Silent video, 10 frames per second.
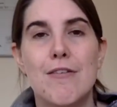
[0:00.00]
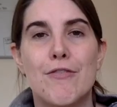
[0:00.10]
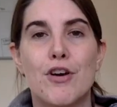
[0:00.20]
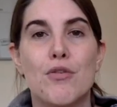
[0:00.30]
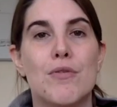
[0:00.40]

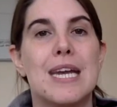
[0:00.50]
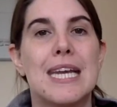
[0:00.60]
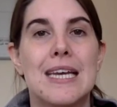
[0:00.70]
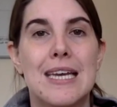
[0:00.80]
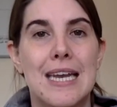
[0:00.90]
for
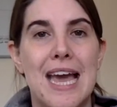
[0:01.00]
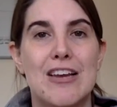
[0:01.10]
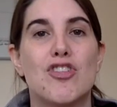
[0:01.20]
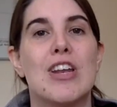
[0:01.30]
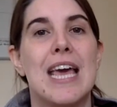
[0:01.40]
creating a
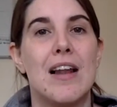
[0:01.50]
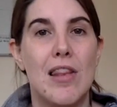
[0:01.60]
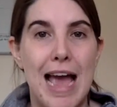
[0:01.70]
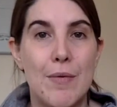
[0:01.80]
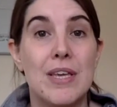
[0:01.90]
connection and
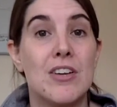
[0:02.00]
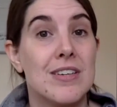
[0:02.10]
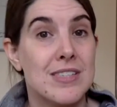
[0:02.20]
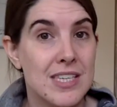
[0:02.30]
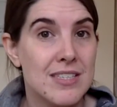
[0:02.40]
allowing your
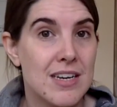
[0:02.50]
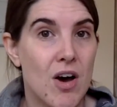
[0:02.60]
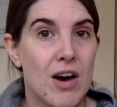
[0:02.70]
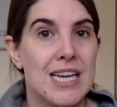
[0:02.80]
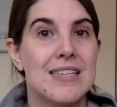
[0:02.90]
existing
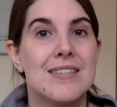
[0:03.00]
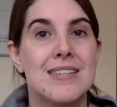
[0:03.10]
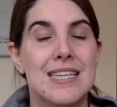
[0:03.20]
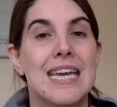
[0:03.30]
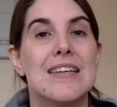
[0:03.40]
audience
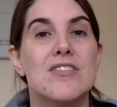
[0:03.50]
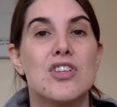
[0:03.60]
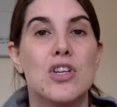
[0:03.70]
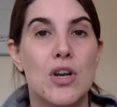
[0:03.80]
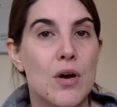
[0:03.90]
to get
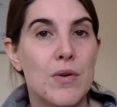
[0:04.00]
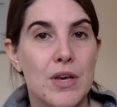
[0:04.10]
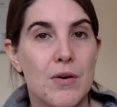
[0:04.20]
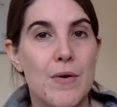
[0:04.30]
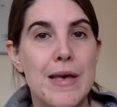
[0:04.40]
to know you.